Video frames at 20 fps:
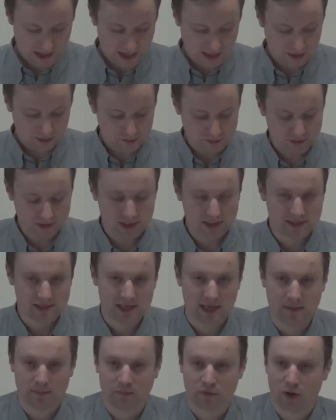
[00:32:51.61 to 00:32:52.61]
Uh, you'll see
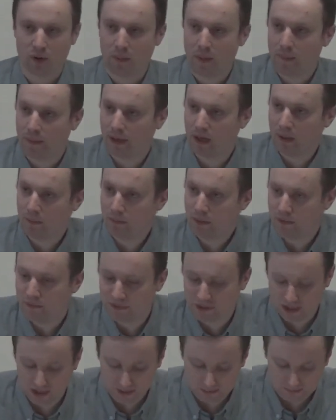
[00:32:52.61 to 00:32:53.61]
his name crop up a number
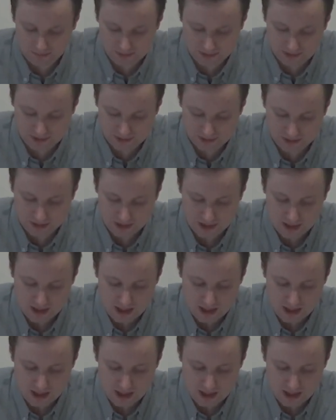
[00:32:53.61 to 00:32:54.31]
of times.